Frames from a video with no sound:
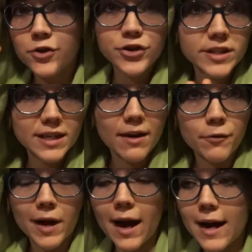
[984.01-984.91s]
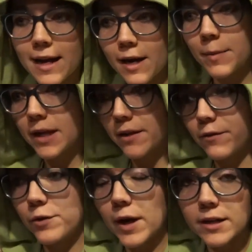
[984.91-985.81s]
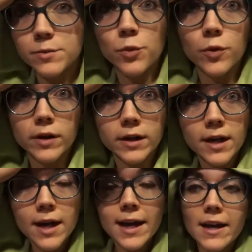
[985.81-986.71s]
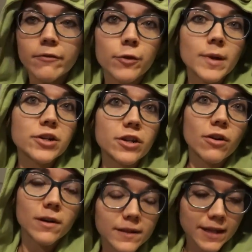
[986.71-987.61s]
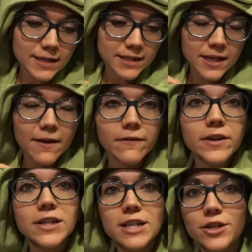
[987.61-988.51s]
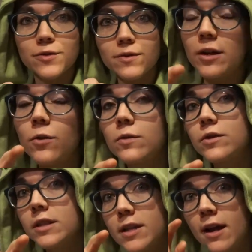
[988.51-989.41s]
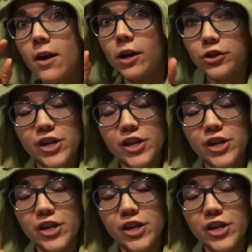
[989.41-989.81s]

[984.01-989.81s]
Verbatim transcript: just an FYI, and I'm gonna give you guys more information on this very soon. Goals are